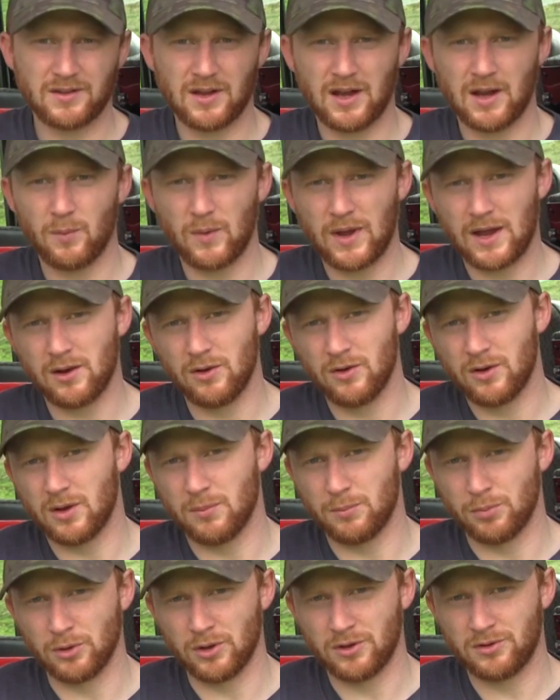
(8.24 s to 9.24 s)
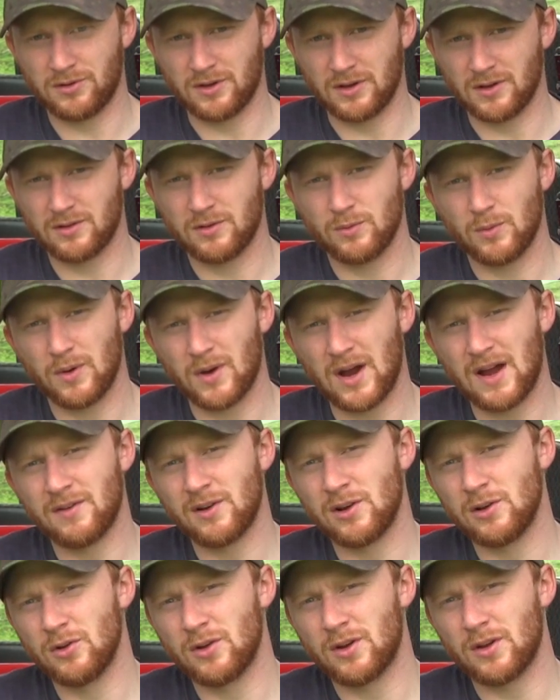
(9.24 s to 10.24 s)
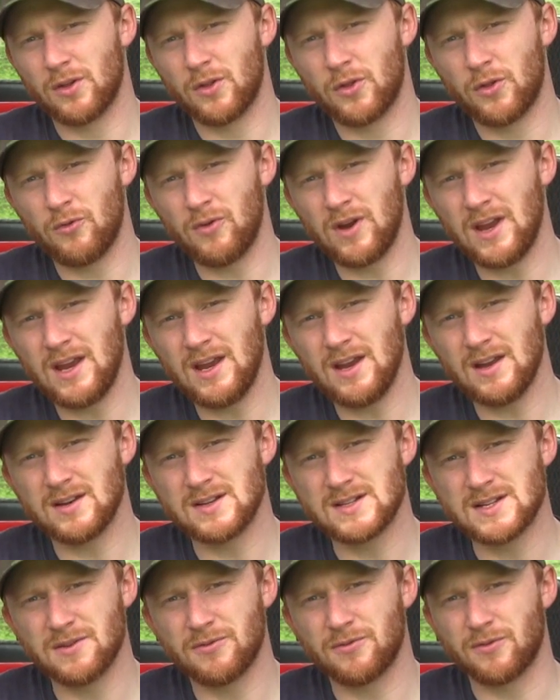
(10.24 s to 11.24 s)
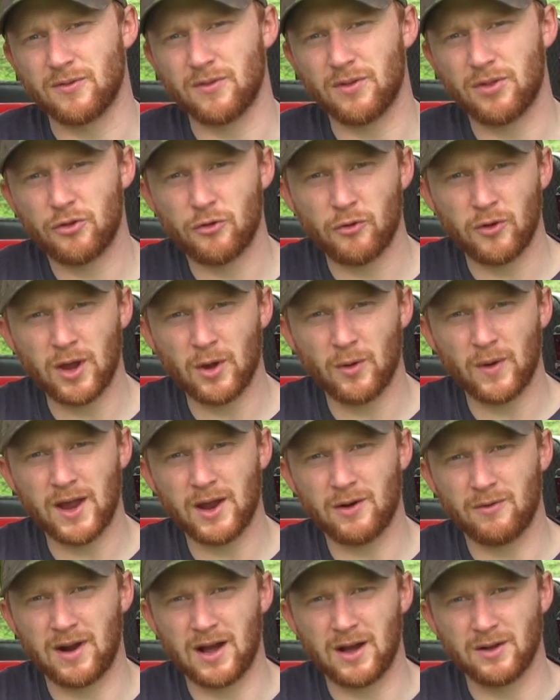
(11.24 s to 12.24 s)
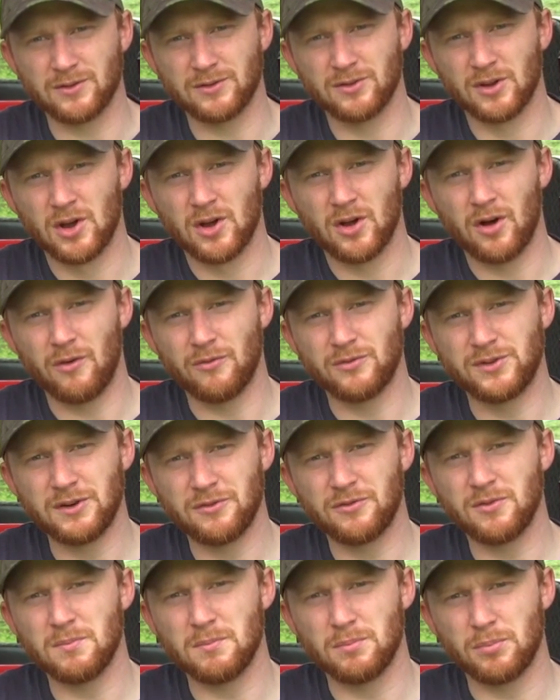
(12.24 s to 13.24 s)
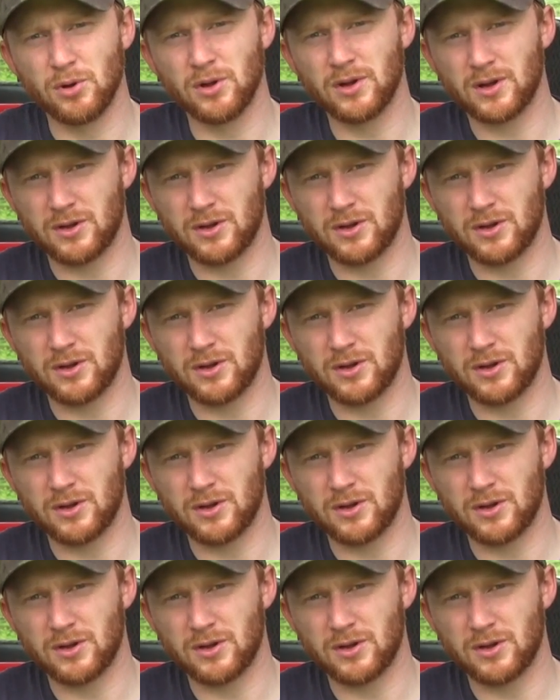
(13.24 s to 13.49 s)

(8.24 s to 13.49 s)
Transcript: time we had a look at ballistics, we were having a look at 3 different .308 rounds of different bullet